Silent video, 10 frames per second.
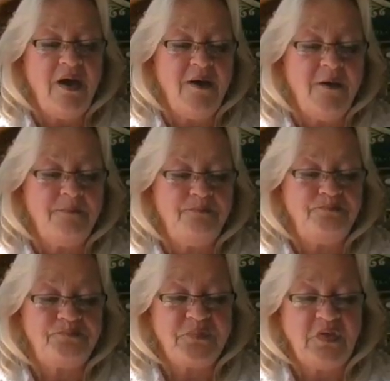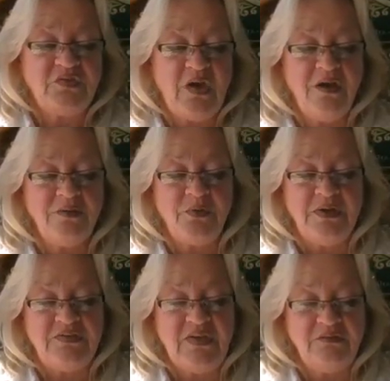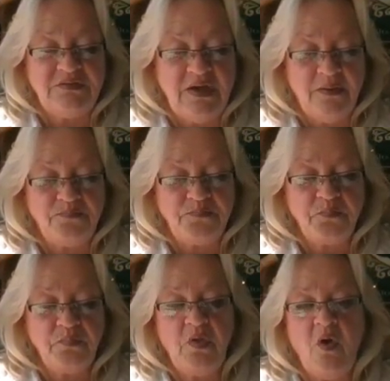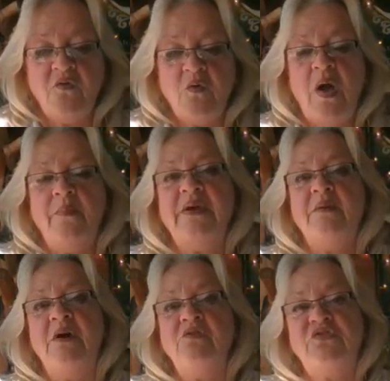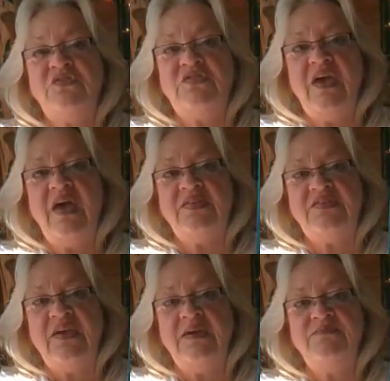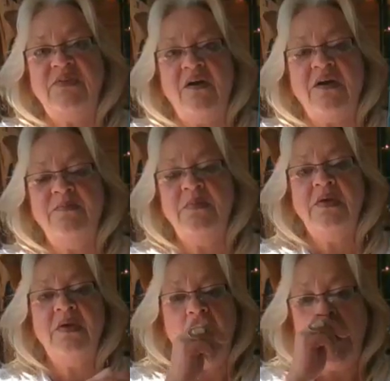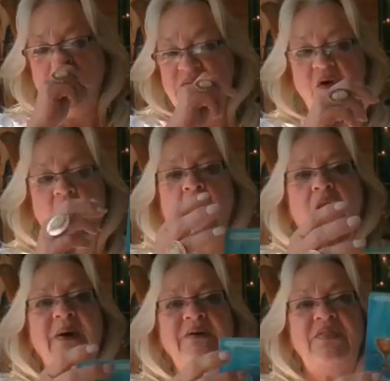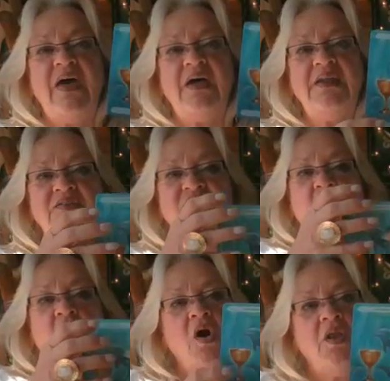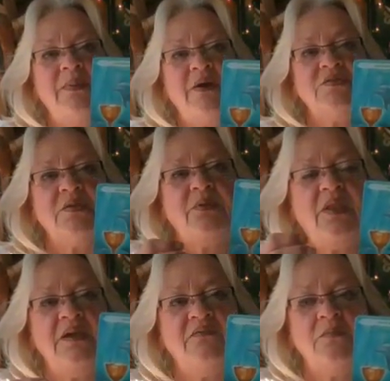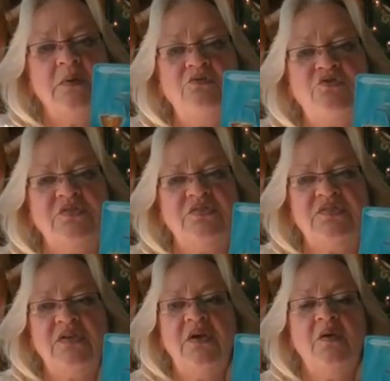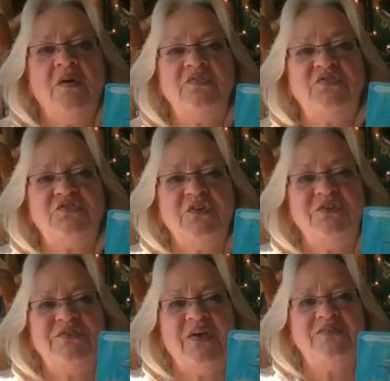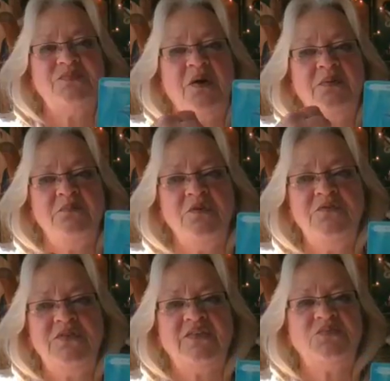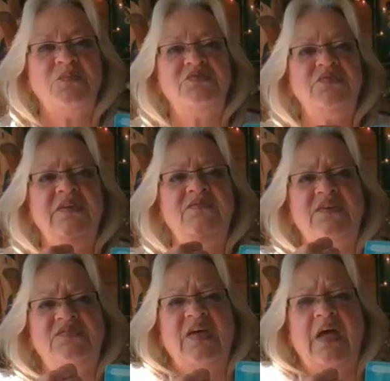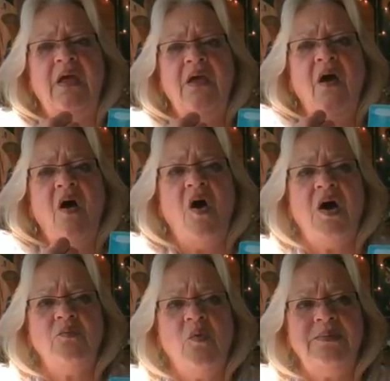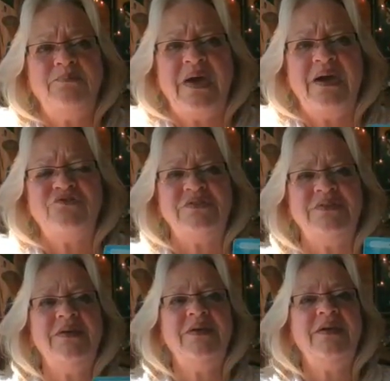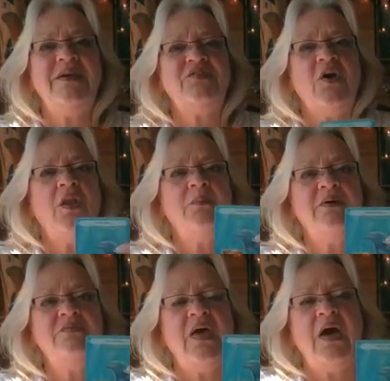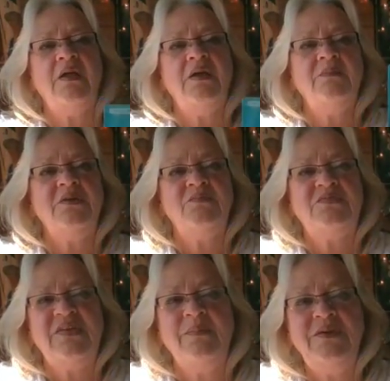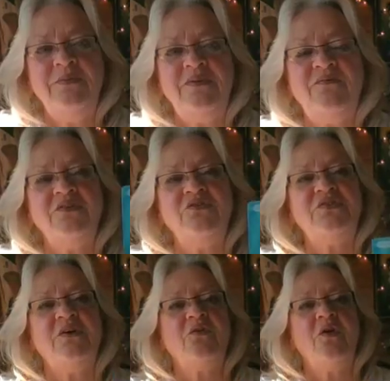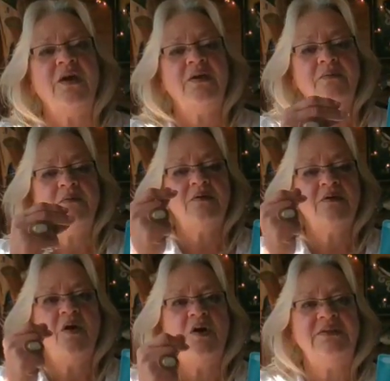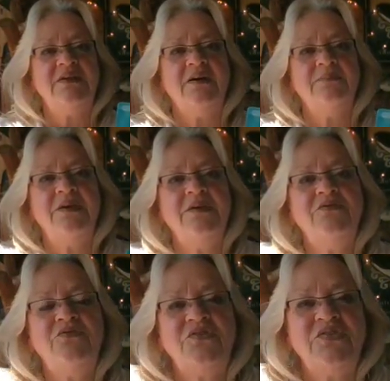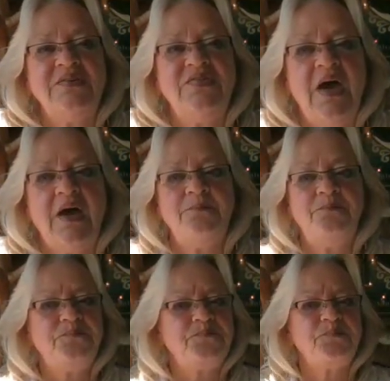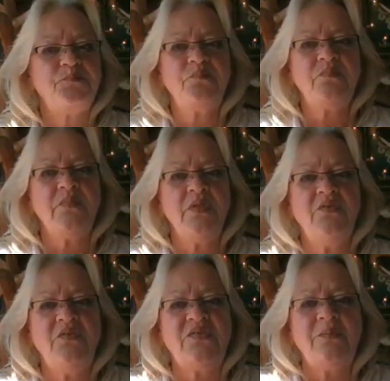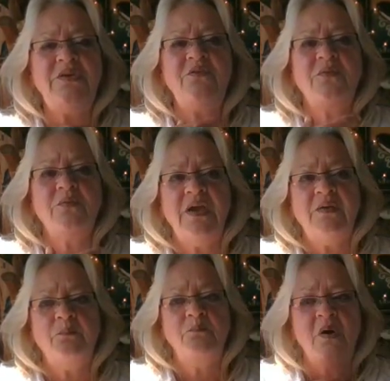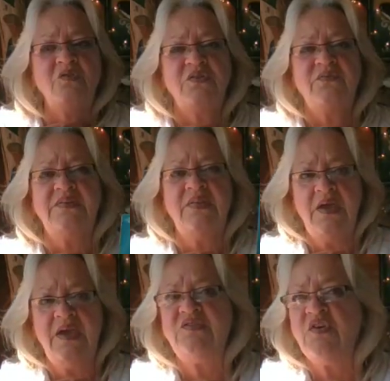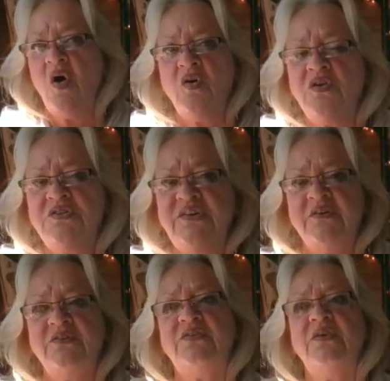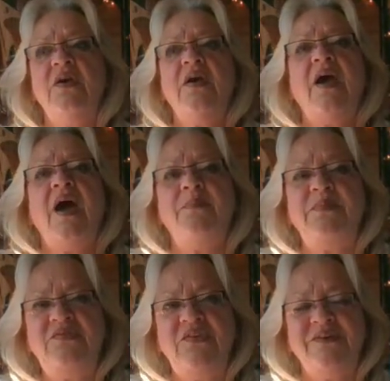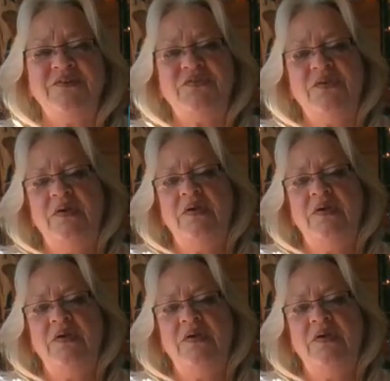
Um, this card brings out um, overwhelming emotions at the same time. It's all about that. It's all about the play of emotions what stirs us, what moves us, what gives us that hot white passion. It's all about that. Some of you may find yourself crying on a dime, just like that. Some of you, from it, most of it, it's all good tears, happy tears.